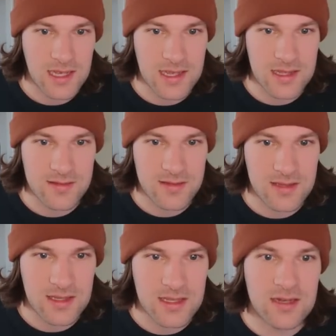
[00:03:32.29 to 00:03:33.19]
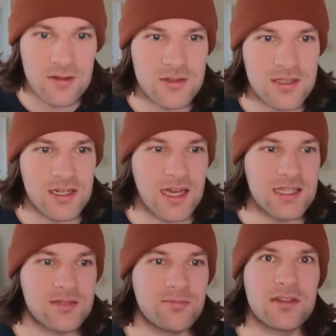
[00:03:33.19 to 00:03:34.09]
and it looks
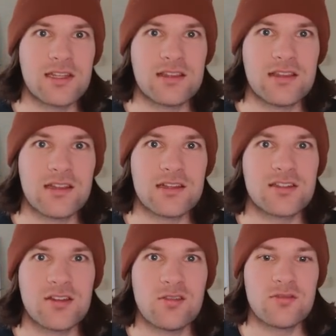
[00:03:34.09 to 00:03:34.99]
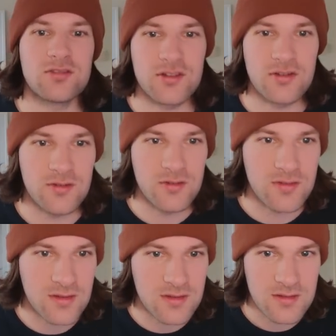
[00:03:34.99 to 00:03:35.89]
nice but it doesn't look so
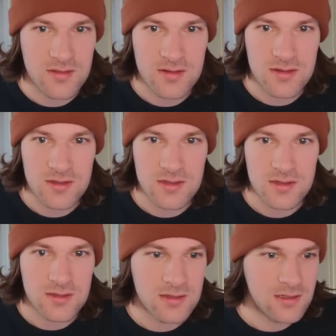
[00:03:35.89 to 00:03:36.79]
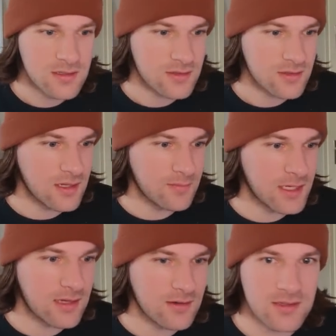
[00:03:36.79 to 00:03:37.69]
good so let me
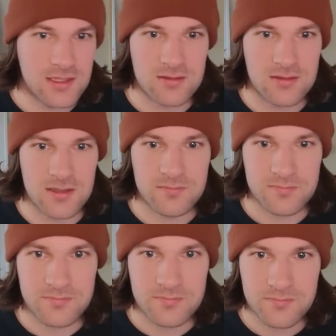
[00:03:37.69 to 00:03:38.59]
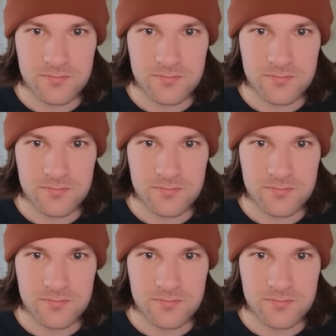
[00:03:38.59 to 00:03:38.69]
download this one